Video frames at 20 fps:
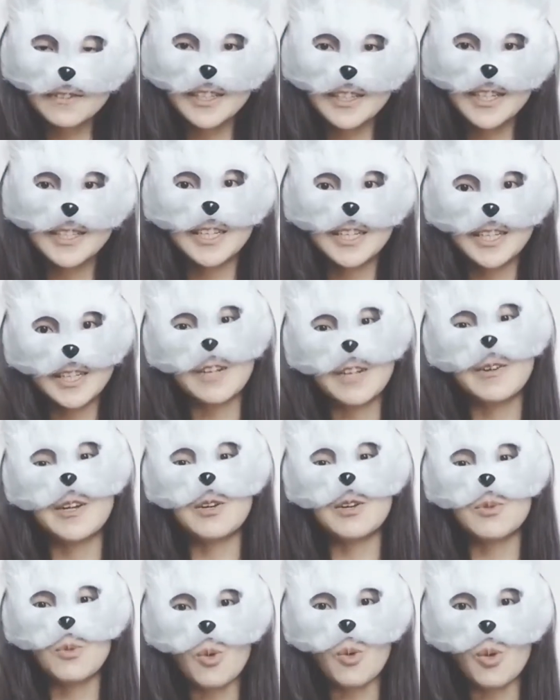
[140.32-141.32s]
declaring a
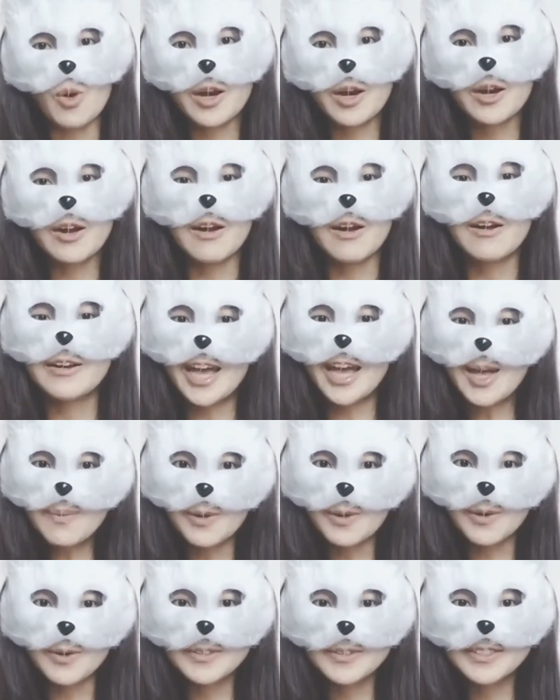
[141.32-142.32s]
war on
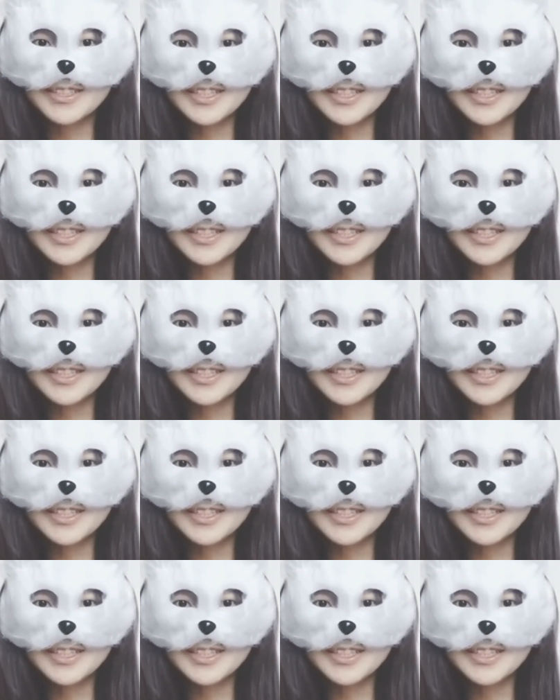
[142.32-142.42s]
Apple.